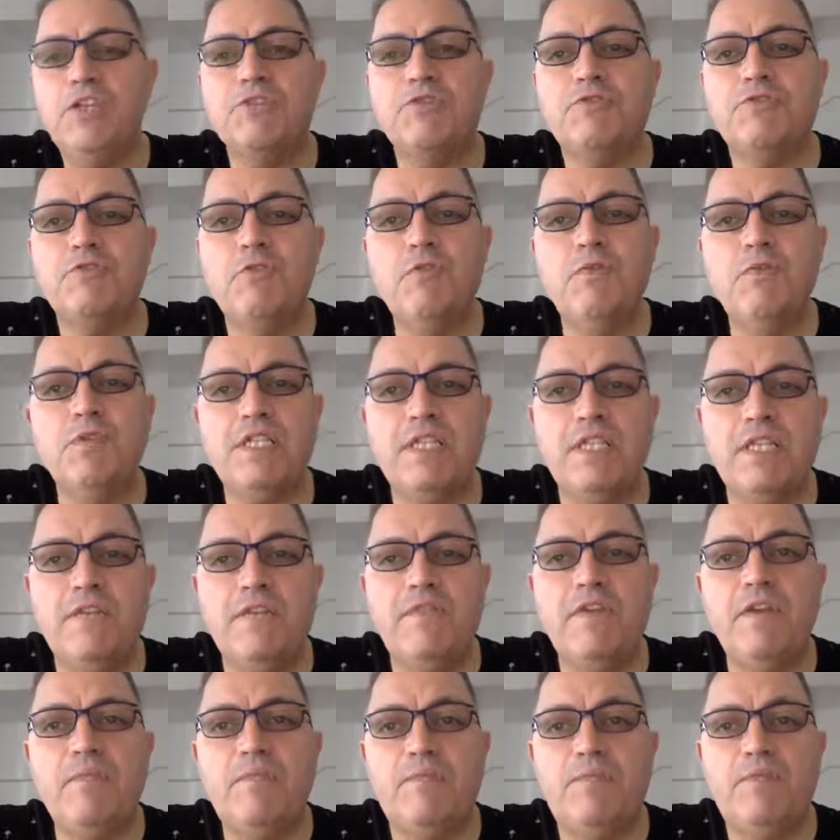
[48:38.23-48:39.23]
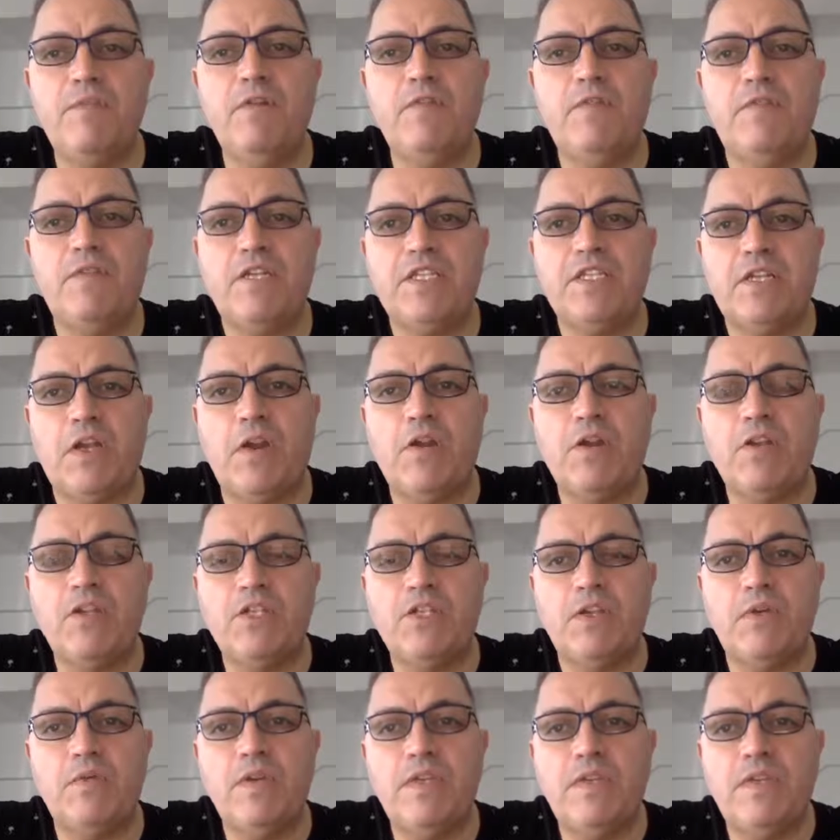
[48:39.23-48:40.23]
Drew is living proof. He
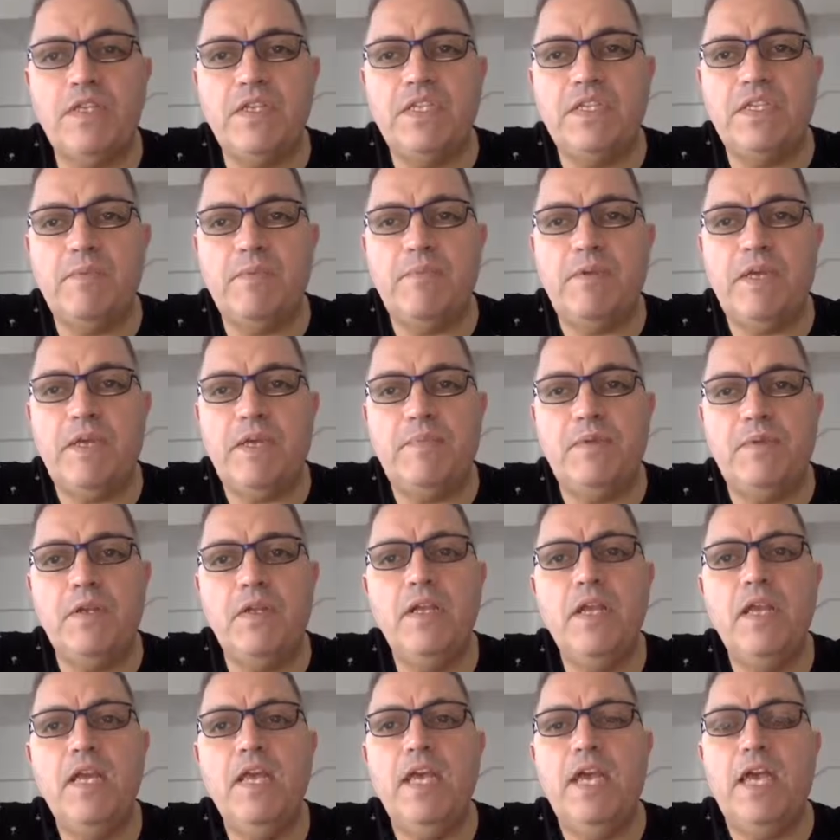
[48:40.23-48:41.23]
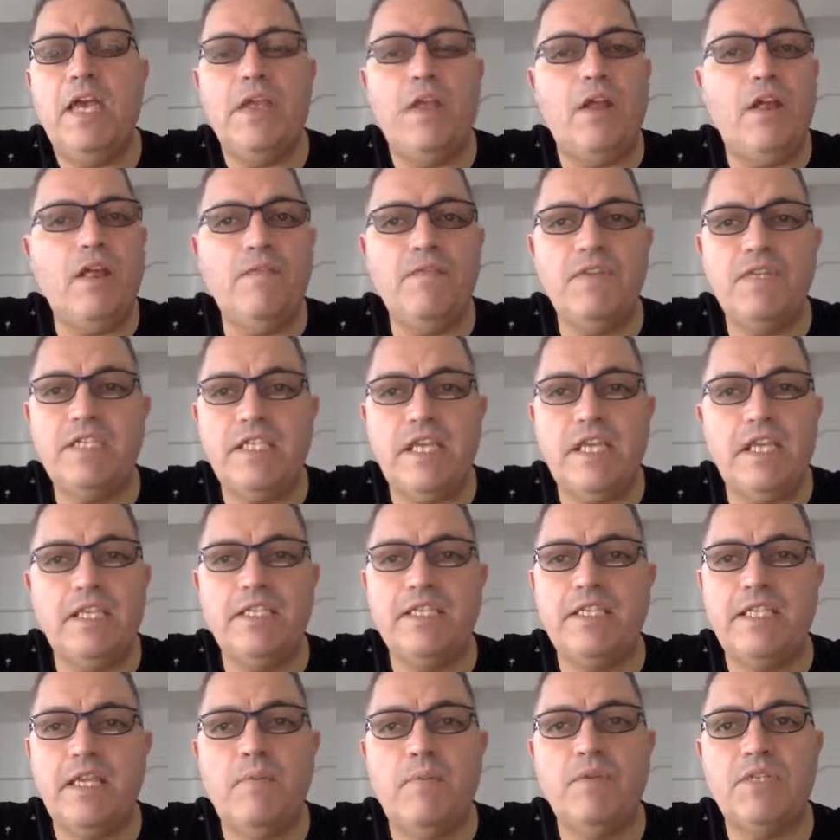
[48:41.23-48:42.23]
started showing this to people, and all of a
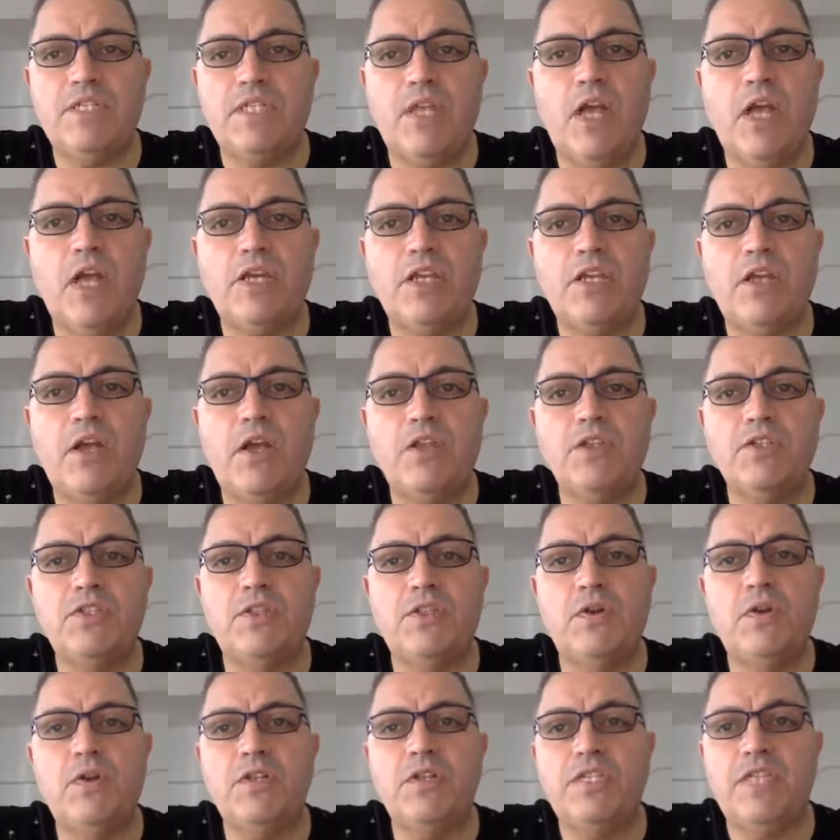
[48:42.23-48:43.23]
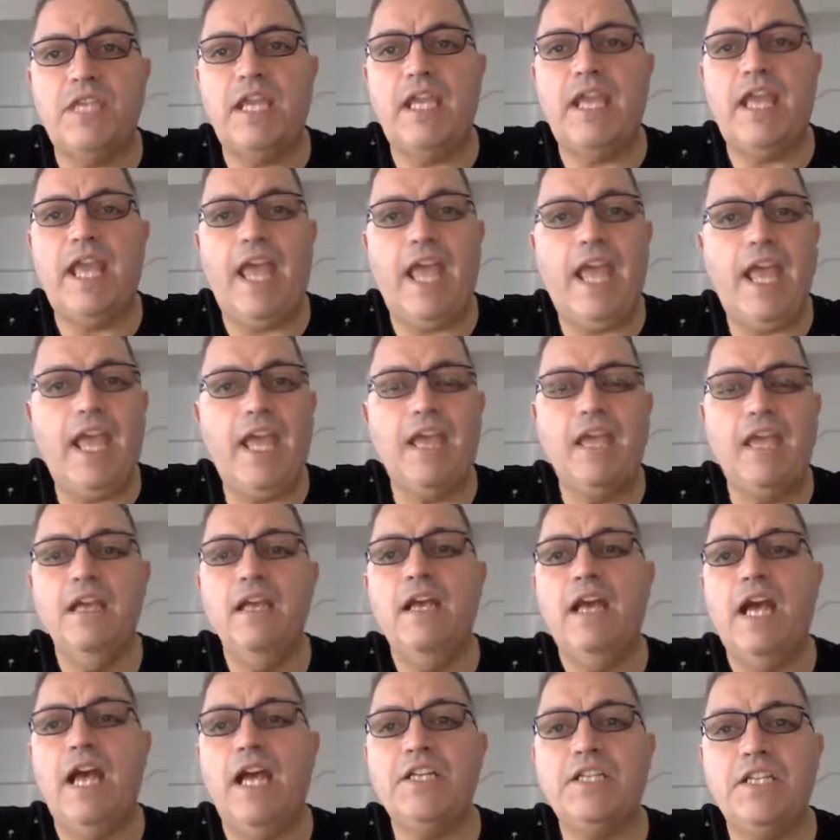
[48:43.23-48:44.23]
sudden, someone's knocking on his door saying, Hey,
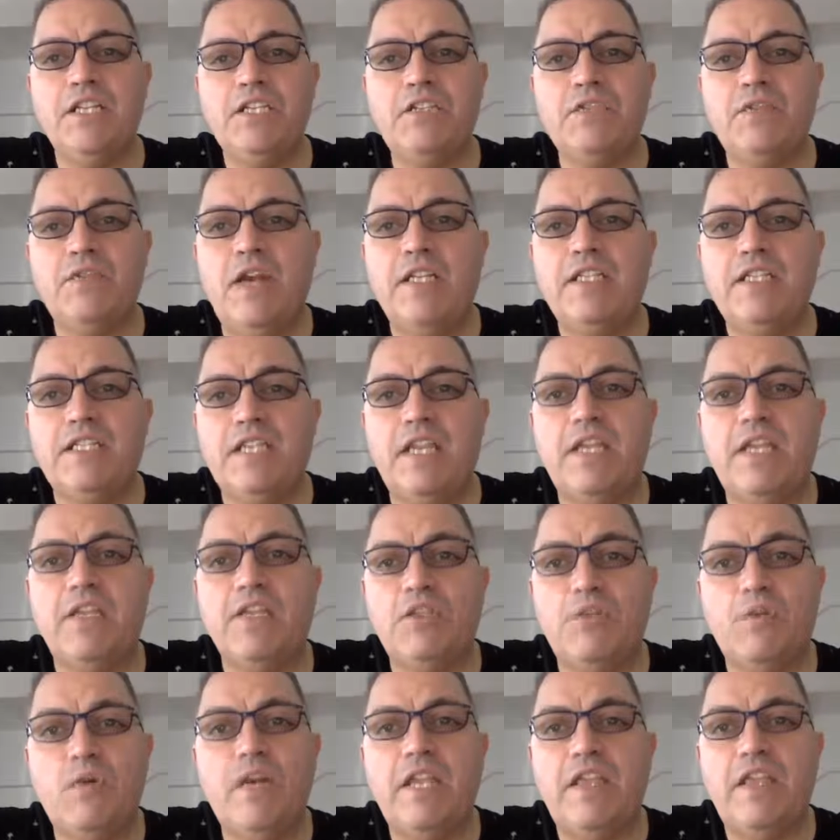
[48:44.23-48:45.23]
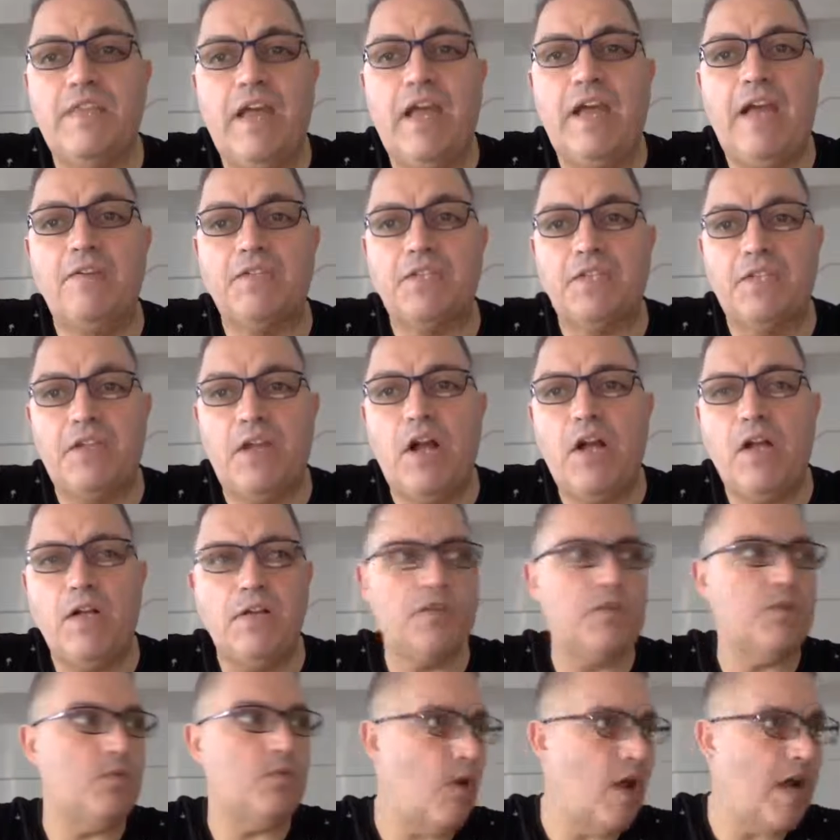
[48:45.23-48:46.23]
I just tried sending
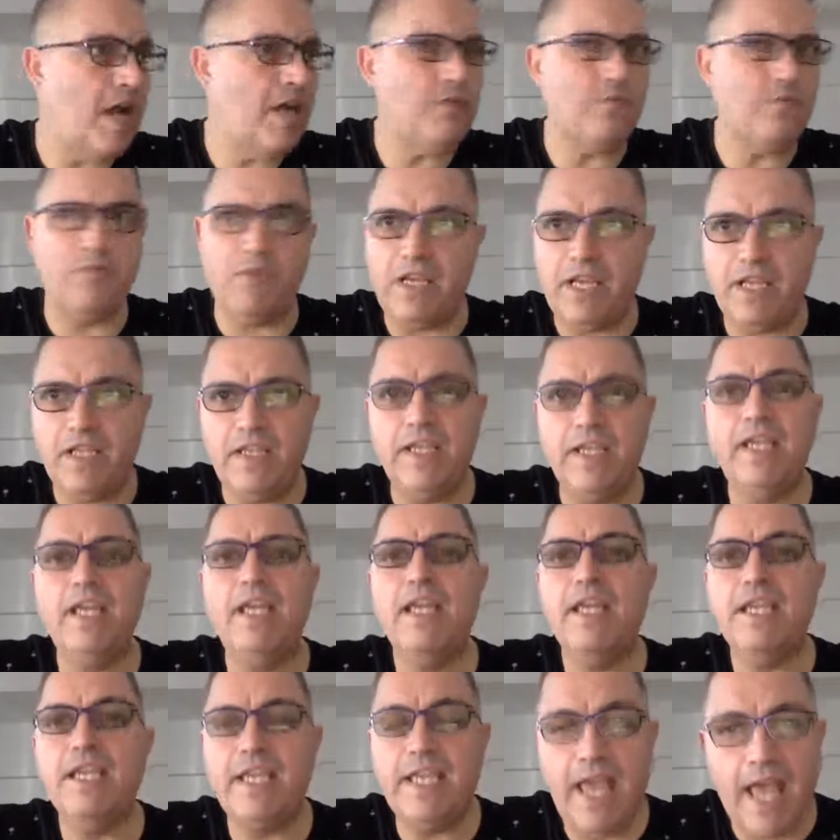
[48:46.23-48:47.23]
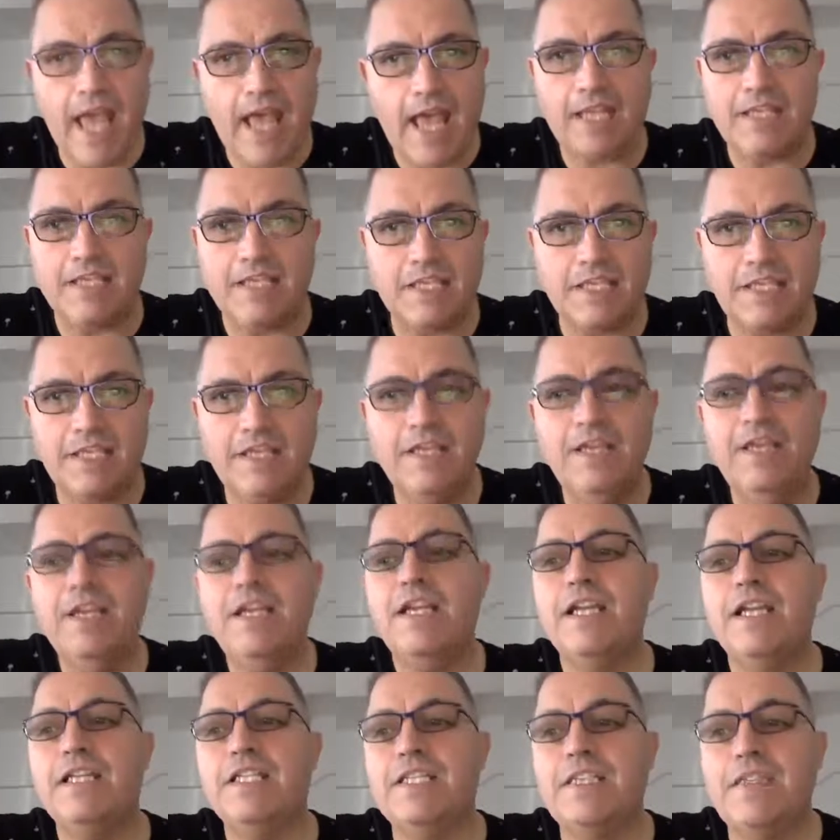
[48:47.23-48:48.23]
$20,000. What? Really? Yes.
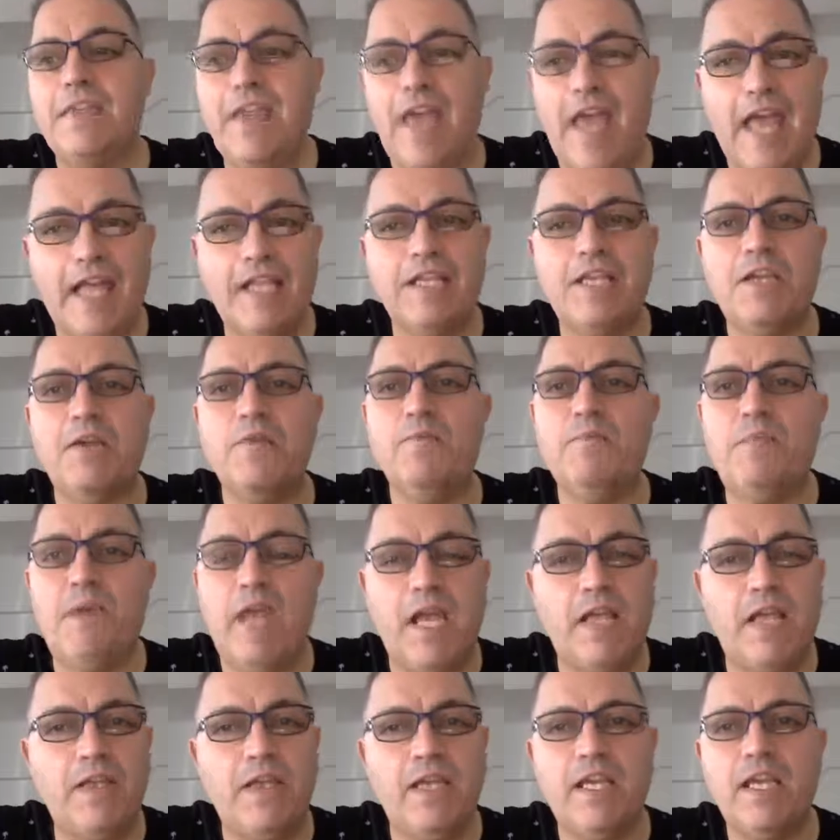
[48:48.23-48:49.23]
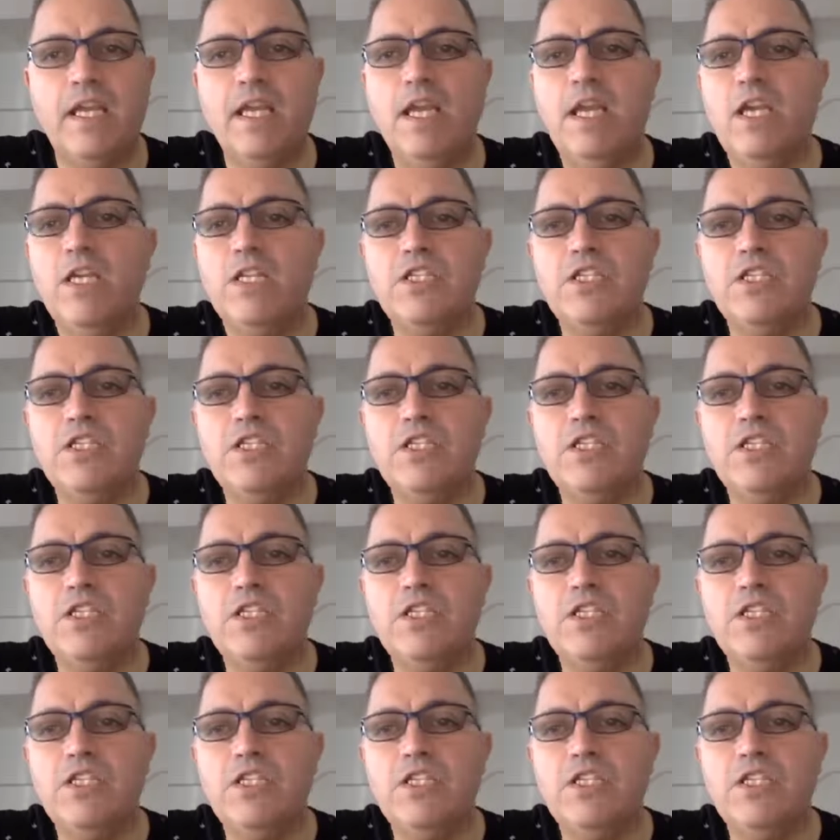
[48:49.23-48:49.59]
It's that compelling.